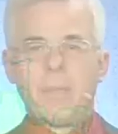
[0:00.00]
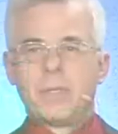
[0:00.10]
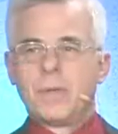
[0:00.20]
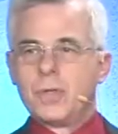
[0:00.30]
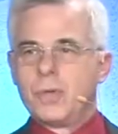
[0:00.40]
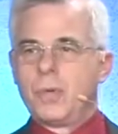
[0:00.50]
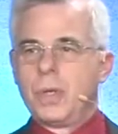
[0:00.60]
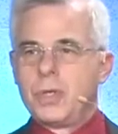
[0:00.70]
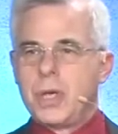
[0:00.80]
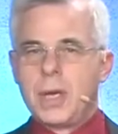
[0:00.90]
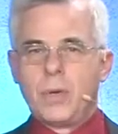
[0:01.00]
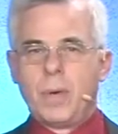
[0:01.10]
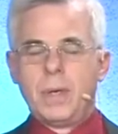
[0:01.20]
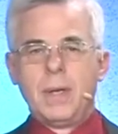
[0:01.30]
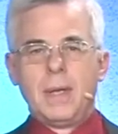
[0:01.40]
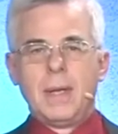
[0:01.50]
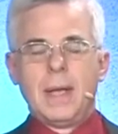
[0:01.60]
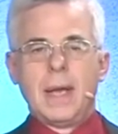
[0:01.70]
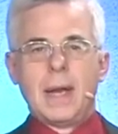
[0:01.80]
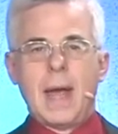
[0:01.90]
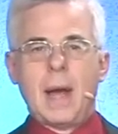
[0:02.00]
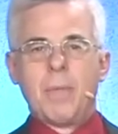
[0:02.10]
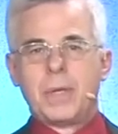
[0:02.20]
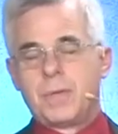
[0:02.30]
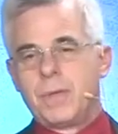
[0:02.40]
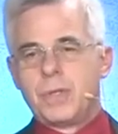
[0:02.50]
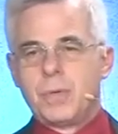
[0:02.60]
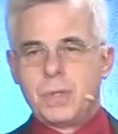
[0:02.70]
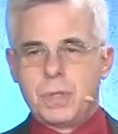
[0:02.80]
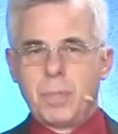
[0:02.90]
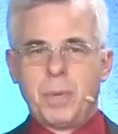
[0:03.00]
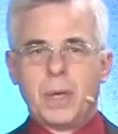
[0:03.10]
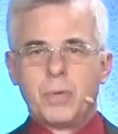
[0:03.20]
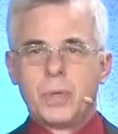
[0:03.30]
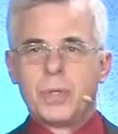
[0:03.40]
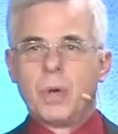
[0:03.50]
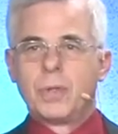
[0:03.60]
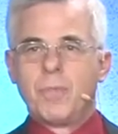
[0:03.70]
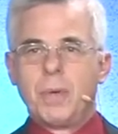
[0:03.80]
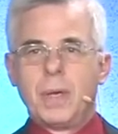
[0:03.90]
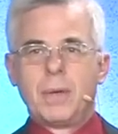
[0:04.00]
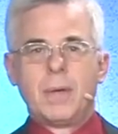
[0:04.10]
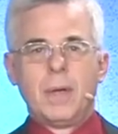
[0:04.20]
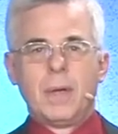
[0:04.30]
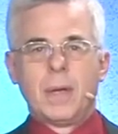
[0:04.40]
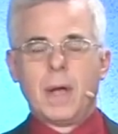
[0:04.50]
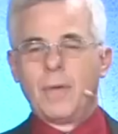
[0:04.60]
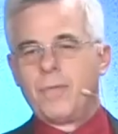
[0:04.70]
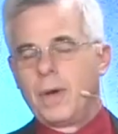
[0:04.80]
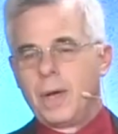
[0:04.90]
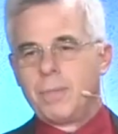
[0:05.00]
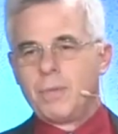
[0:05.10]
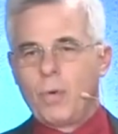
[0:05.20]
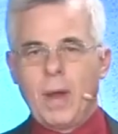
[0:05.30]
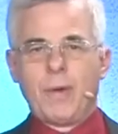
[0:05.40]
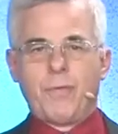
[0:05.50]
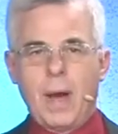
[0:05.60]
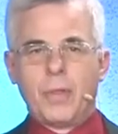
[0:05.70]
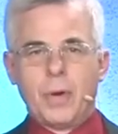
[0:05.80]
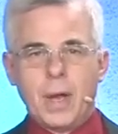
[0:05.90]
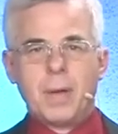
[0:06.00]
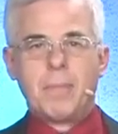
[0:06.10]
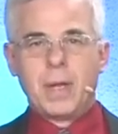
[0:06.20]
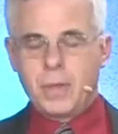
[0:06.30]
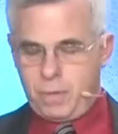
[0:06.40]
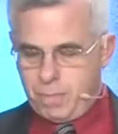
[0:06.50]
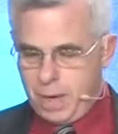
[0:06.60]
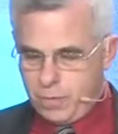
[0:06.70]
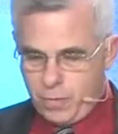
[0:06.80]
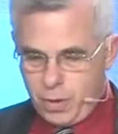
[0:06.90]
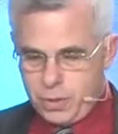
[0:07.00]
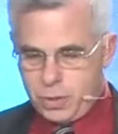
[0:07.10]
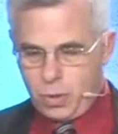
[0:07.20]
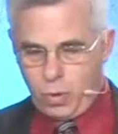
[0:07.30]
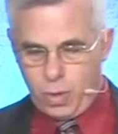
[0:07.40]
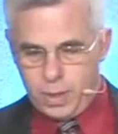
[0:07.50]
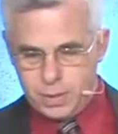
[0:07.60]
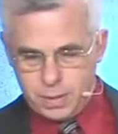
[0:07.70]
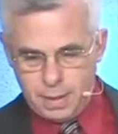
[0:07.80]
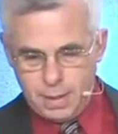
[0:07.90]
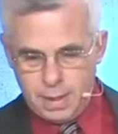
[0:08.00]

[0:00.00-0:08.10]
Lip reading: much of this was really genuine and how much of this was simply a result of being kind of grandfathered in by the various decrees.